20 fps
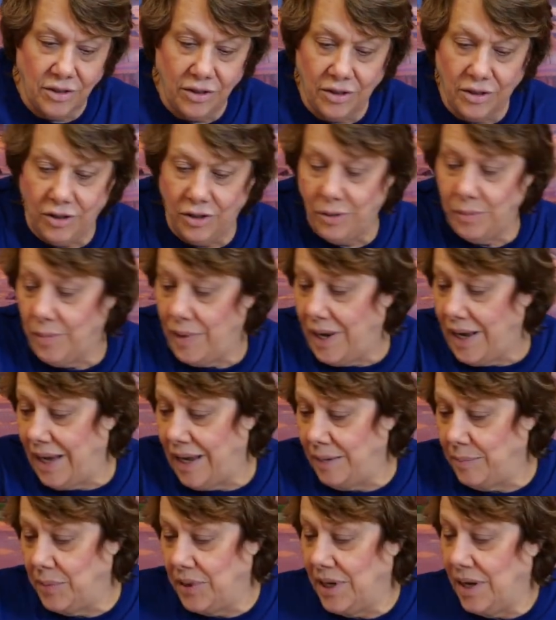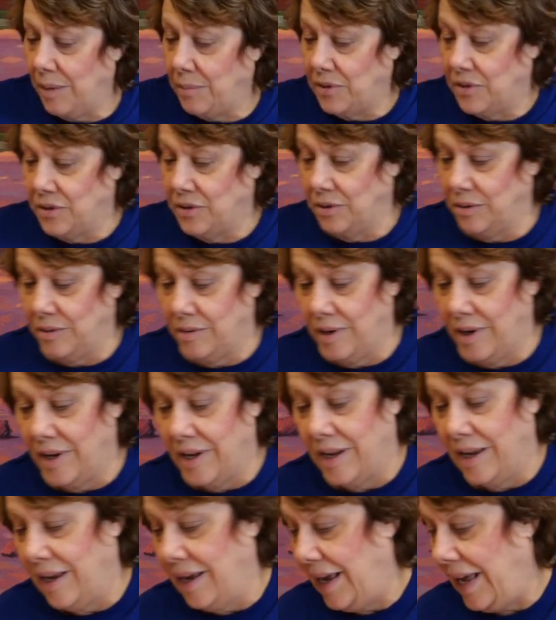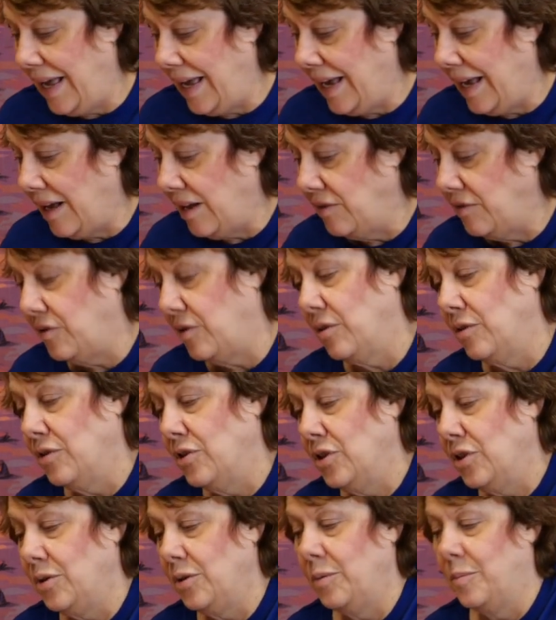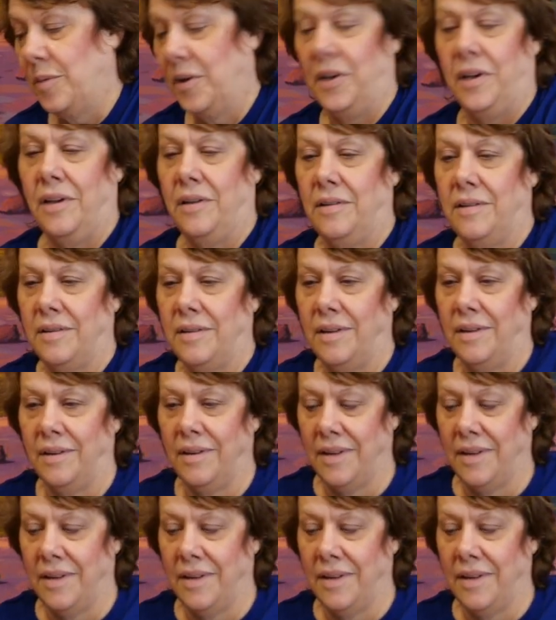you might be able to have or do with.